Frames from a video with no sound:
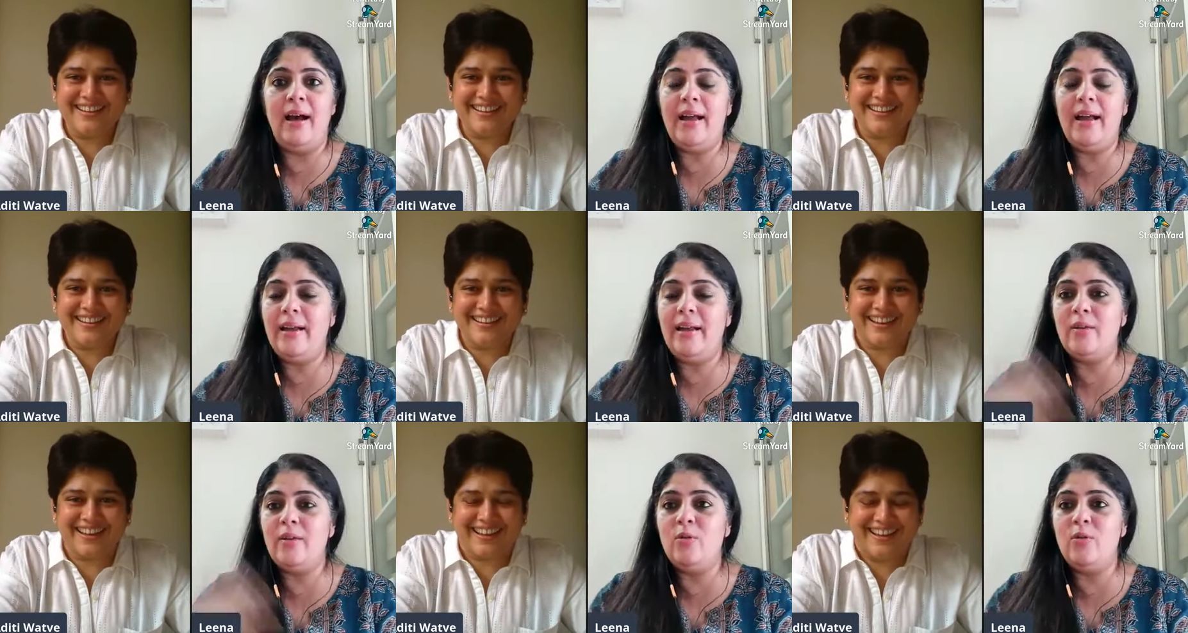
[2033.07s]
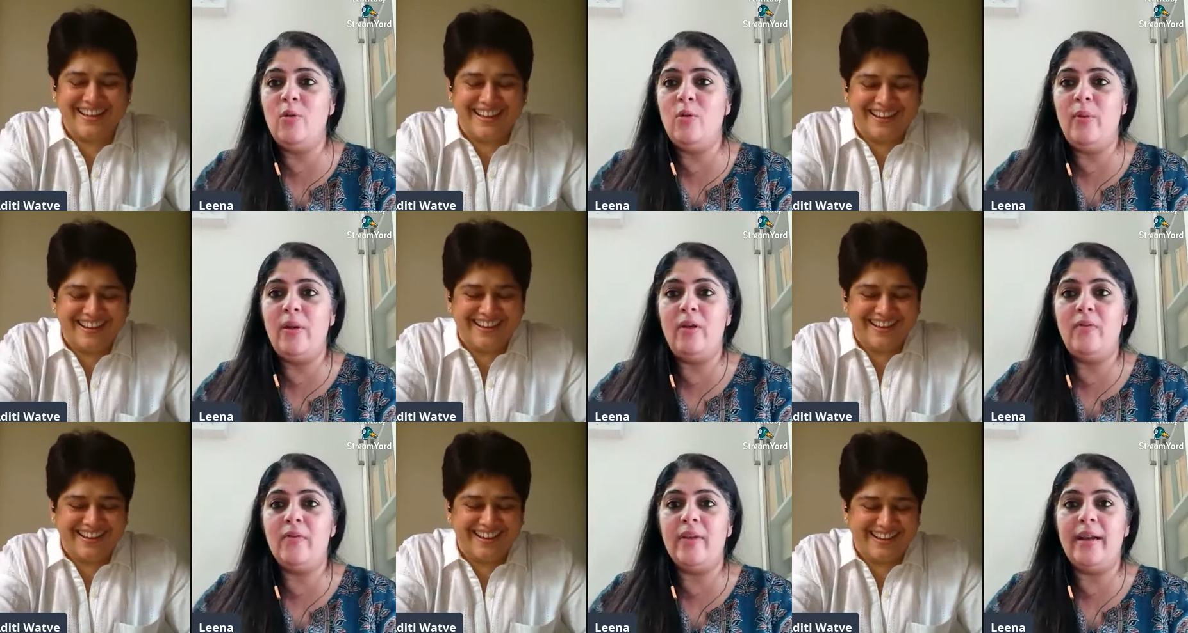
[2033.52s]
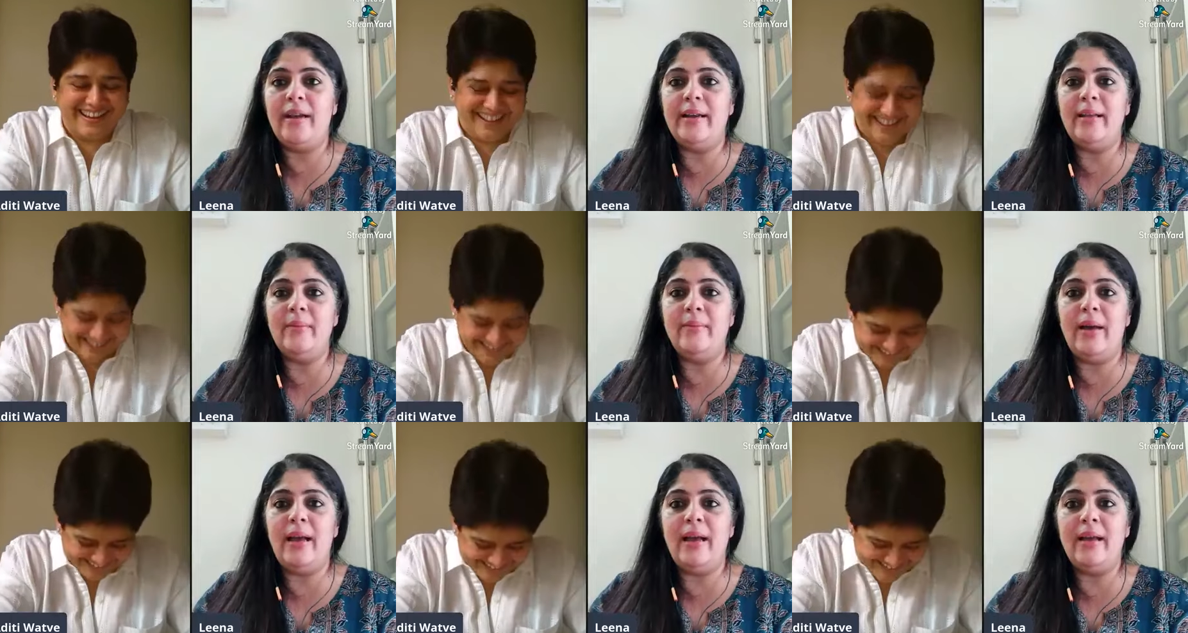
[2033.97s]
Speaker 1: I had no way of
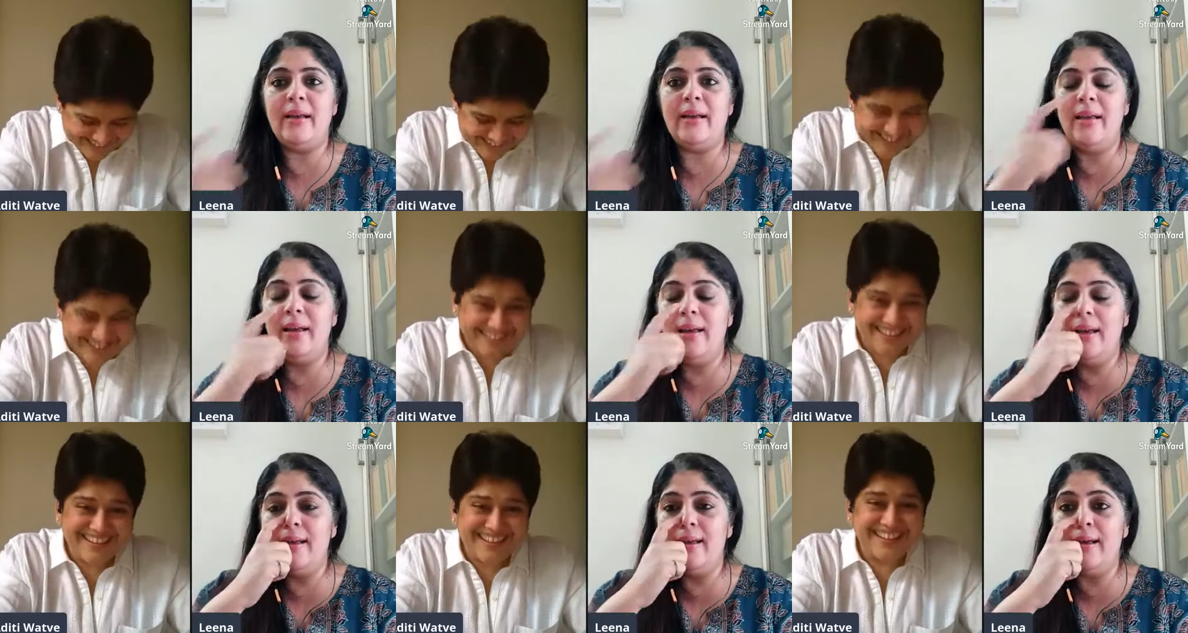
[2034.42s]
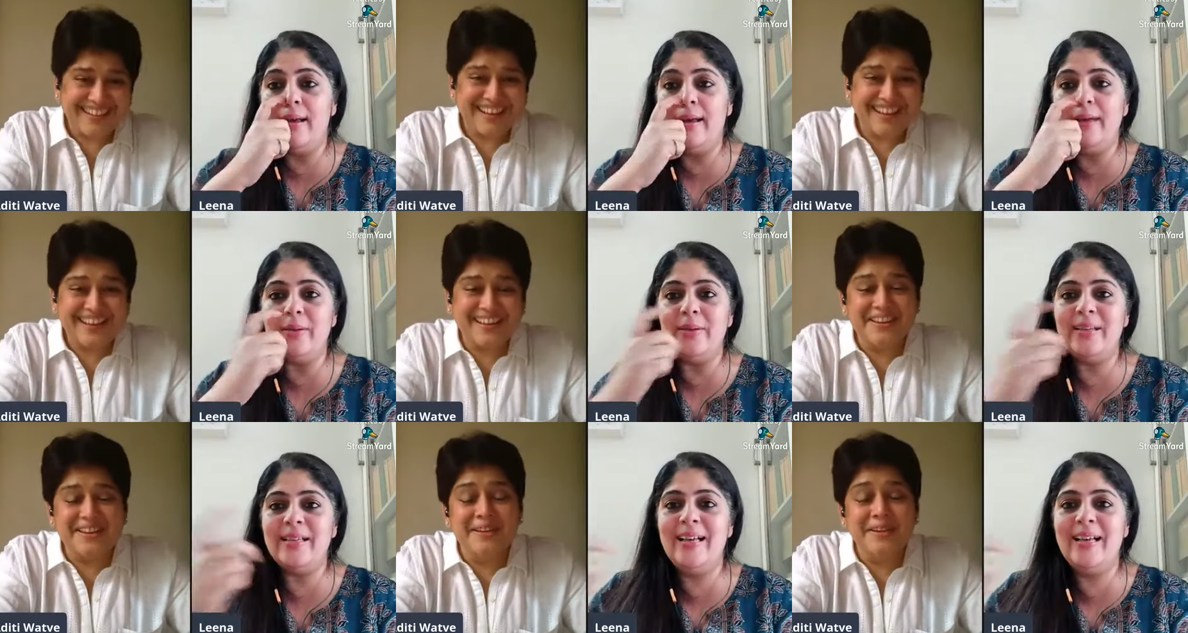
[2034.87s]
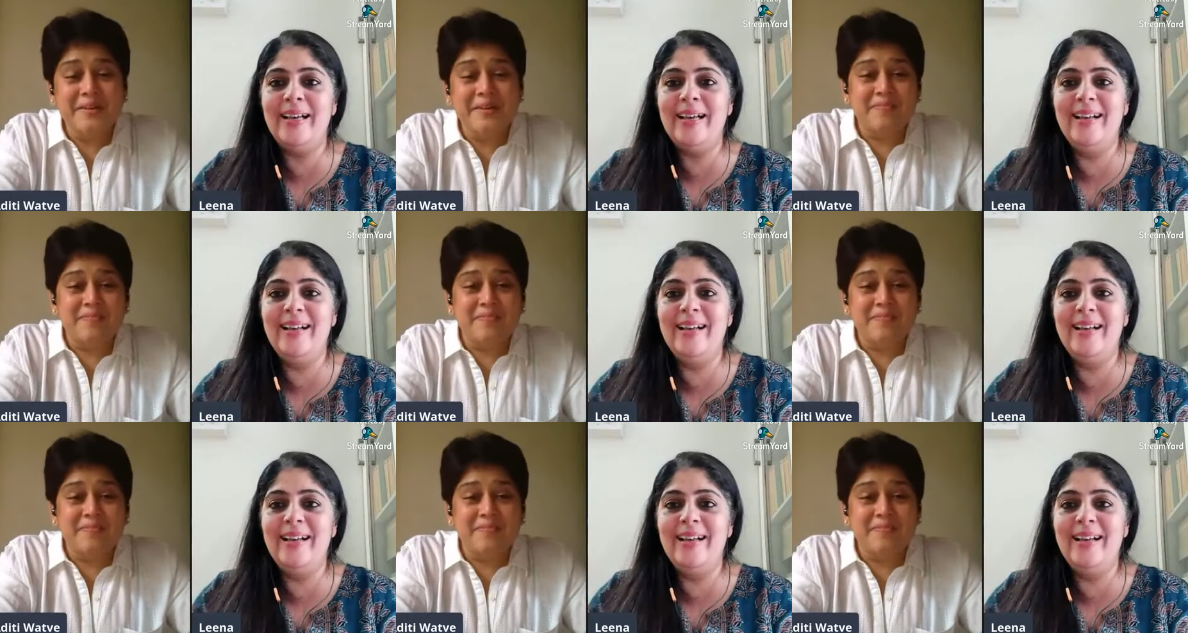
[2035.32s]
getting back. It was.